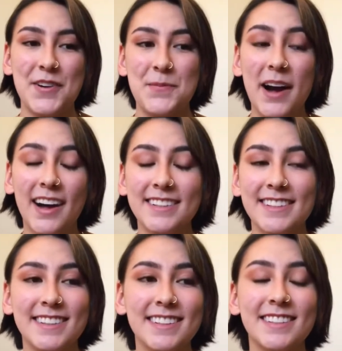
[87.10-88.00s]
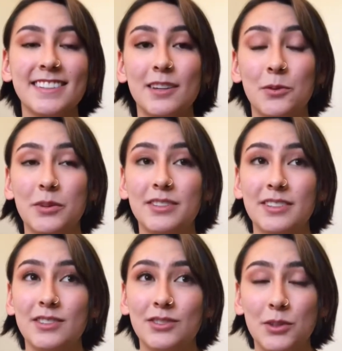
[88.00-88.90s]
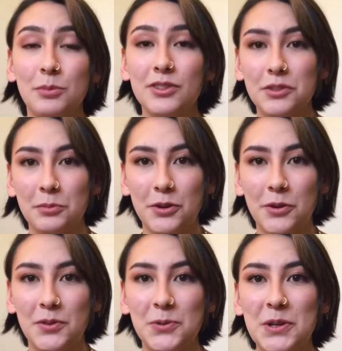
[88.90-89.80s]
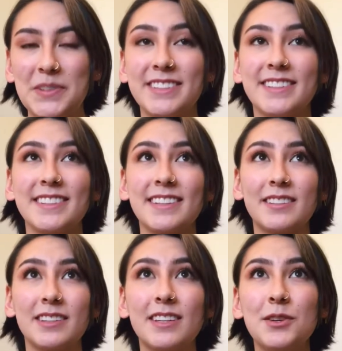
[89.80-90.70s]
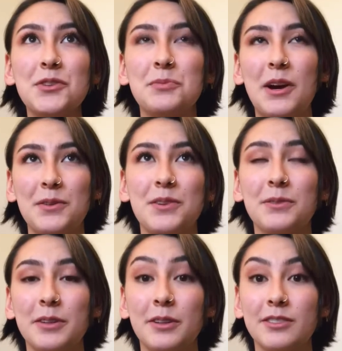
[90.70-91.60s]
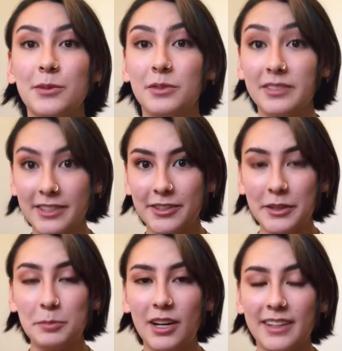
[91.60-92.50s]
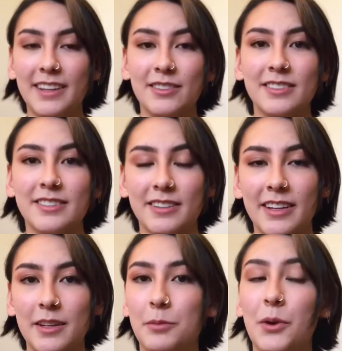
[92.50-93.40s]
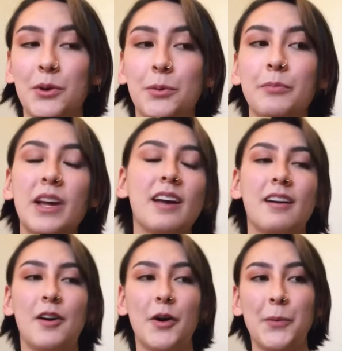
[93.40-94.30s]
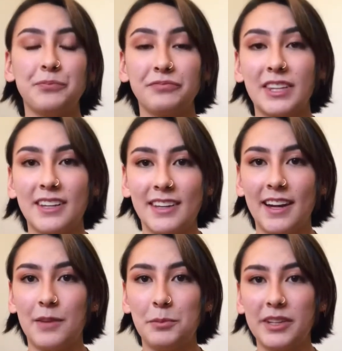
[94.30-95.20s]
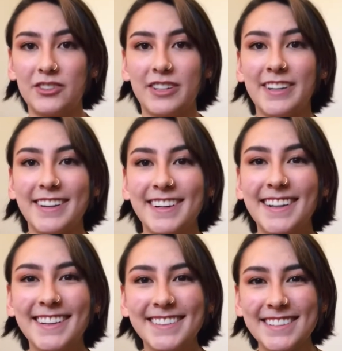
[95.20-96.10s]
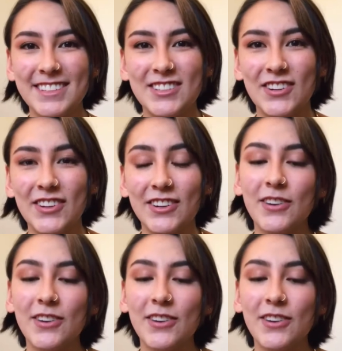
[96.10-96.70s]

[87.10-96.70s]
I did this. It was super overwhelming to see this huge mountain of clothes that was literally blocking out the sunlight in my room. I have a picture here to show you.